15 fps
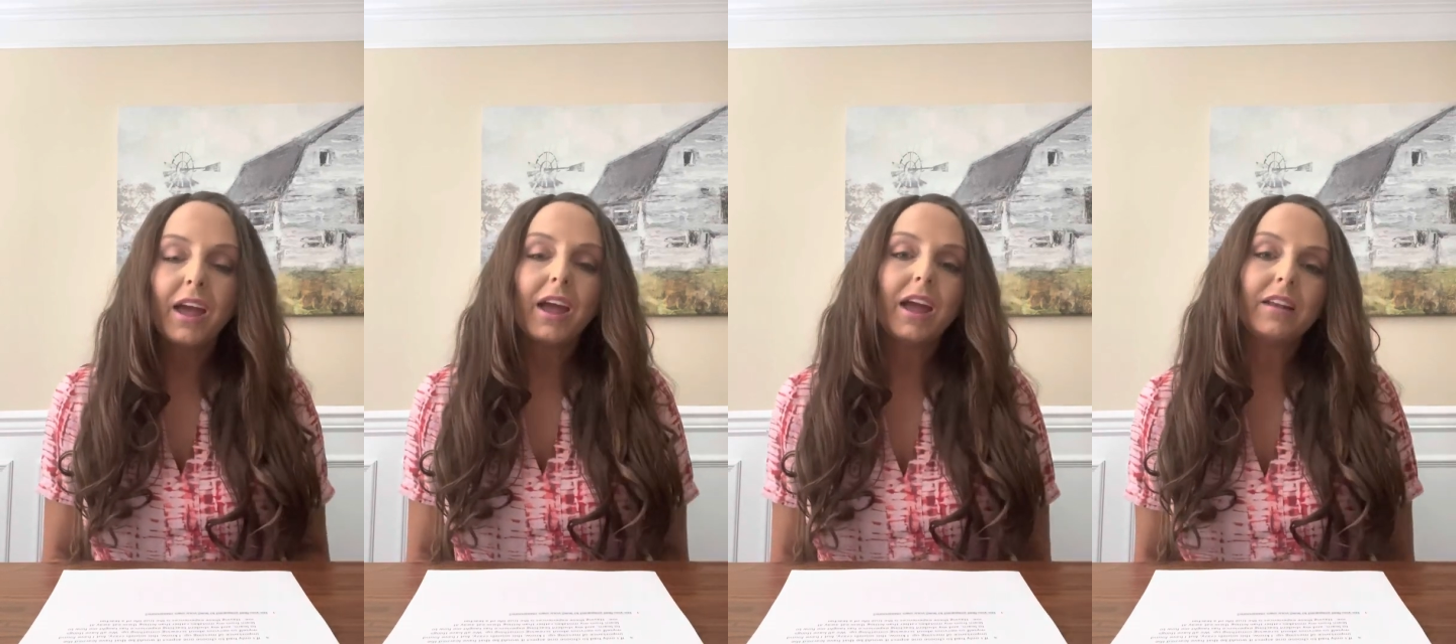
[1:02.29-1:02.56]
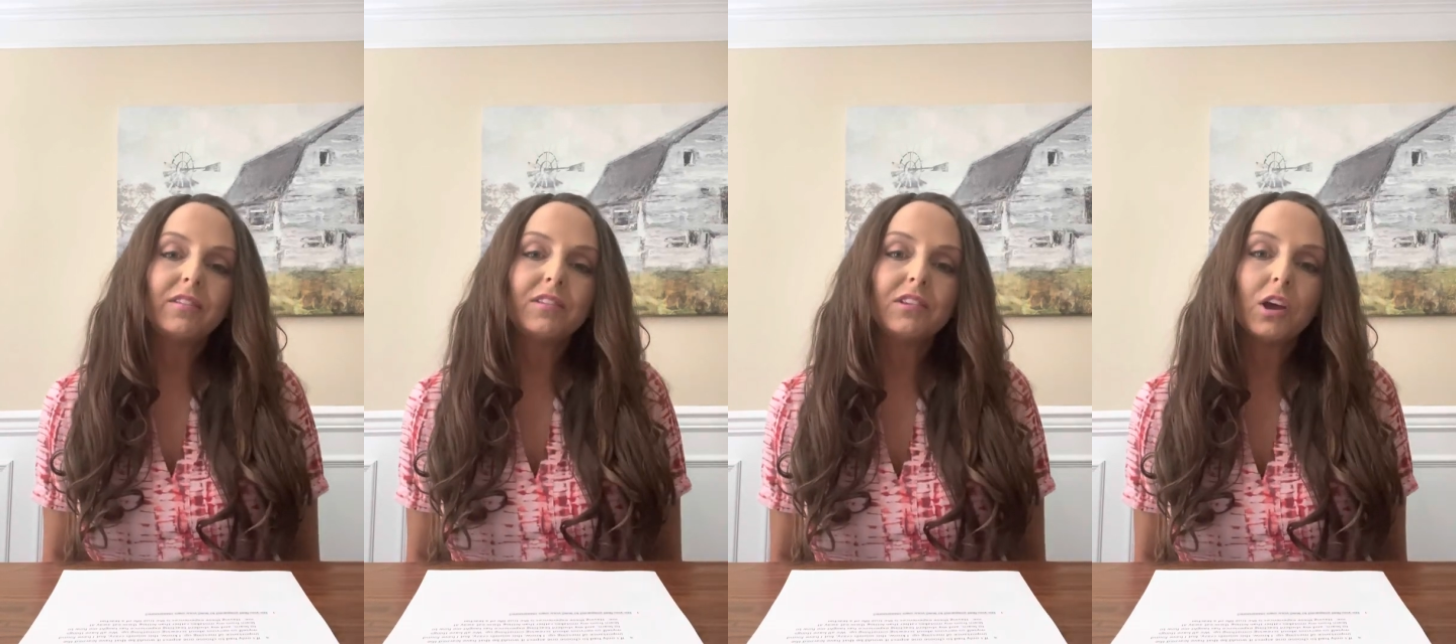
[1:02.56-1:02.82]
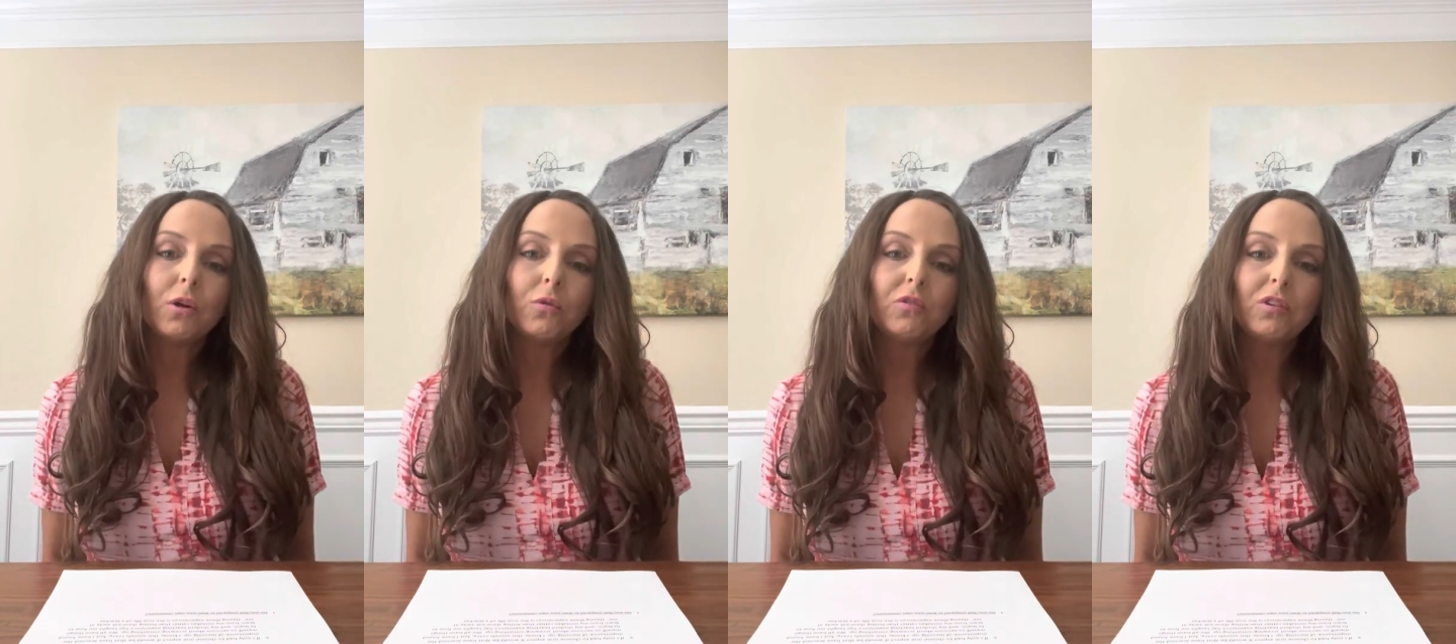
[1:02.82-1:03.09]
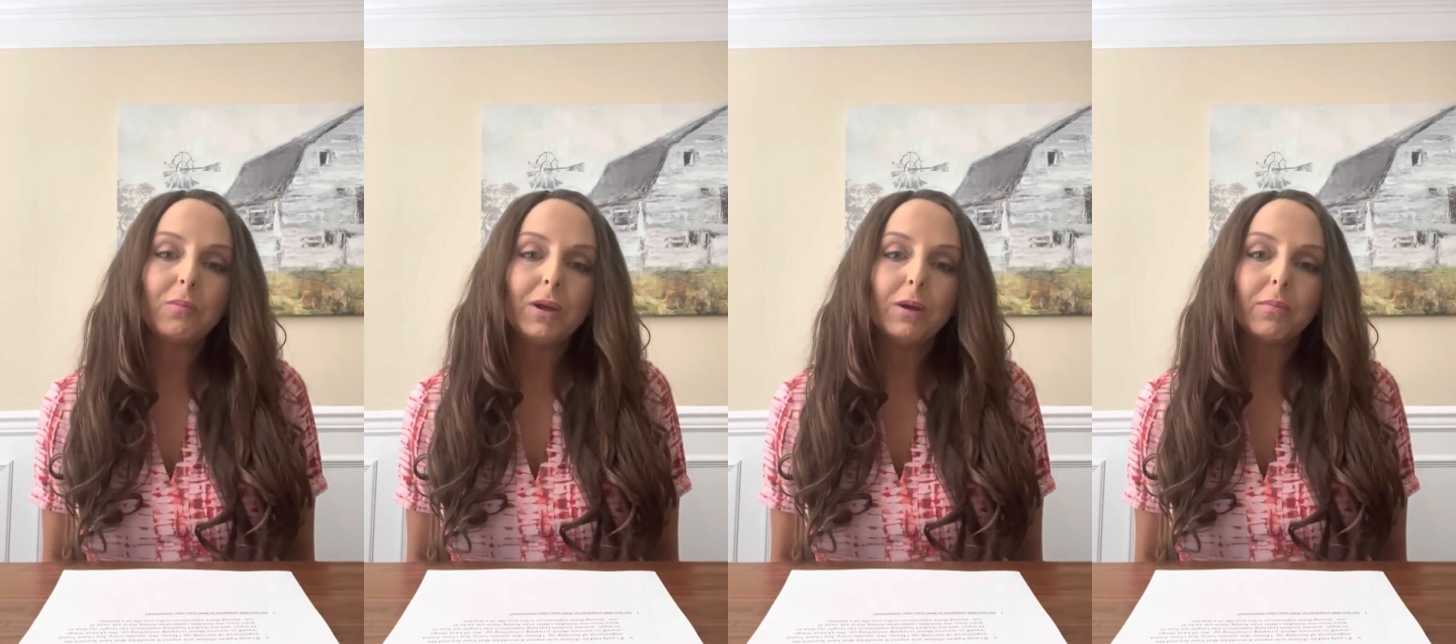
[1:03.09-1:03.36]
and so
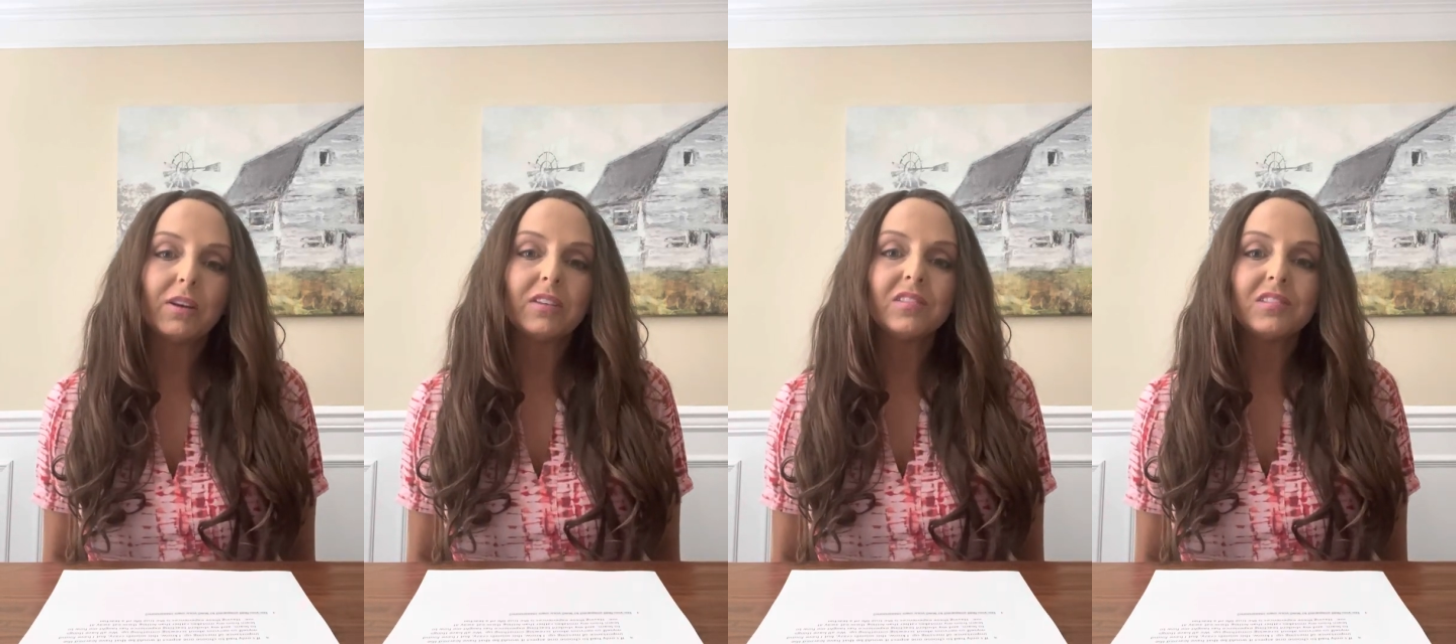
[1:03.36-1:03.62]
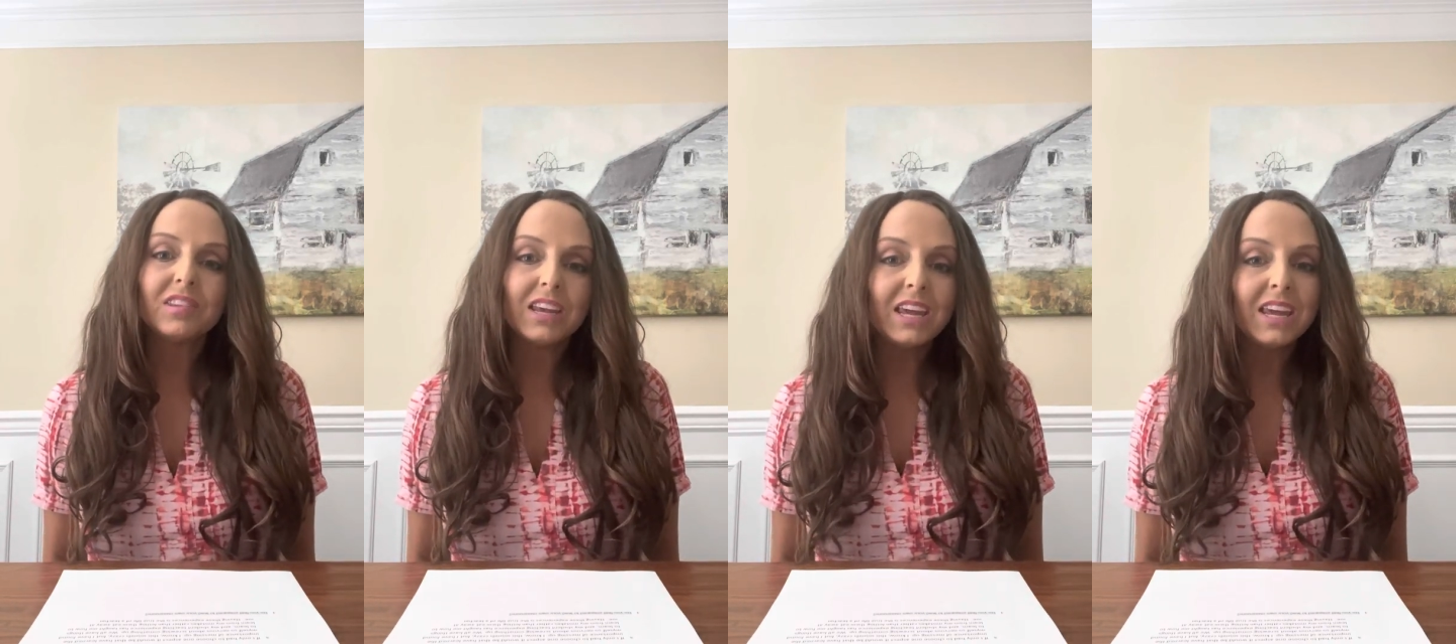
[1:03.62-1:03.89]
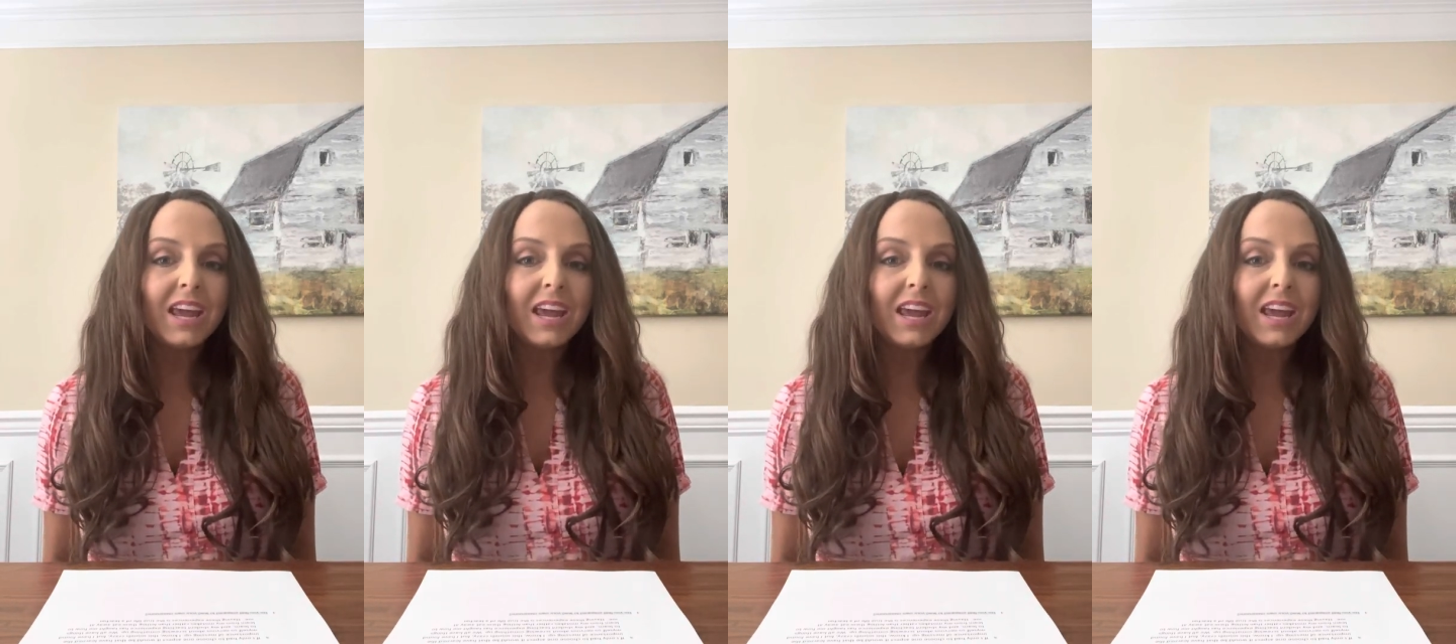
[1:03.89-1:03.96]
to be able to see